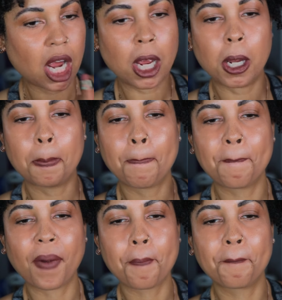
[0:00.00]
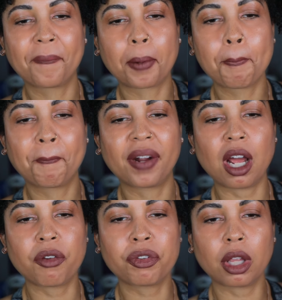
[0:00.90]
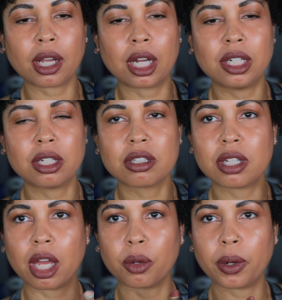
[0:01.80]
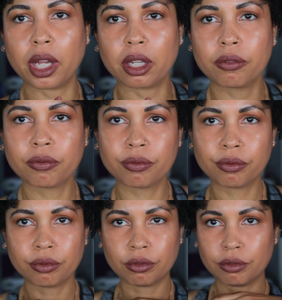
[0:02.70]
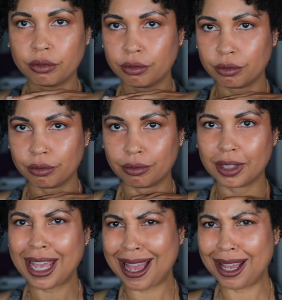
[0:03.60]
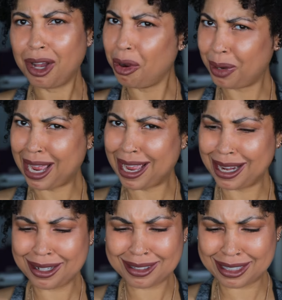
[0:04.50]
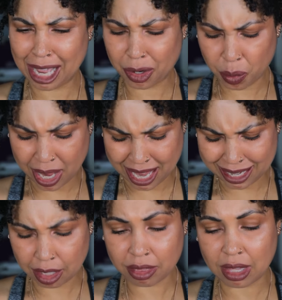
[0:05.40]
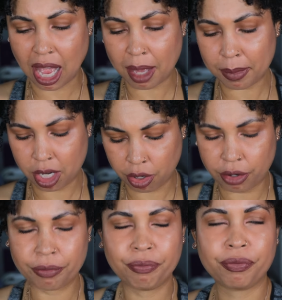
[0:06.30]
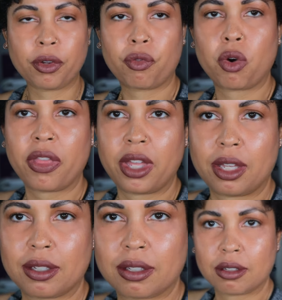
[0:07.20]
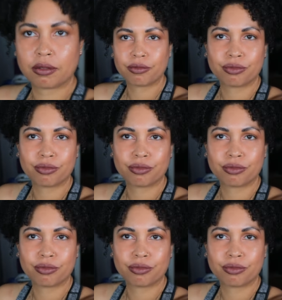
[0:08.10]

And I feel like I need a segue. Yeah, okay, segue. I'm here for this.